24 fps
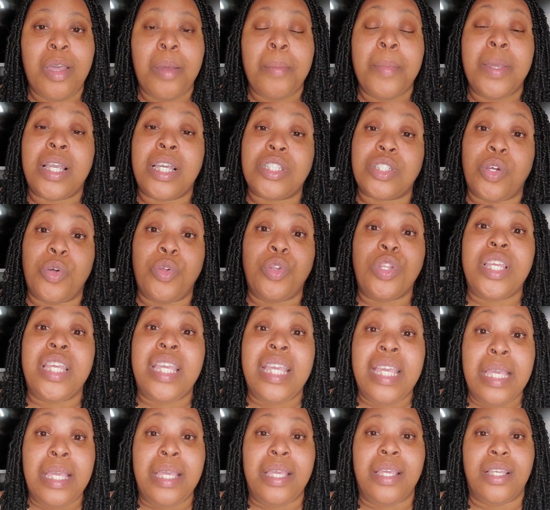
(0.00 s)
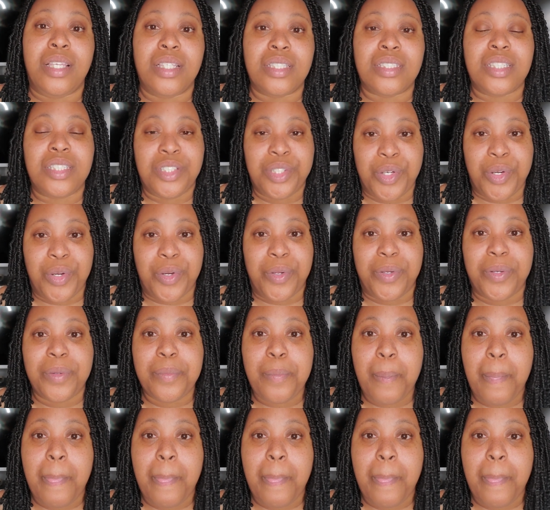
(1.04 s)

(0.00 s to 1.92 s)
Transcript: because only he is eternal.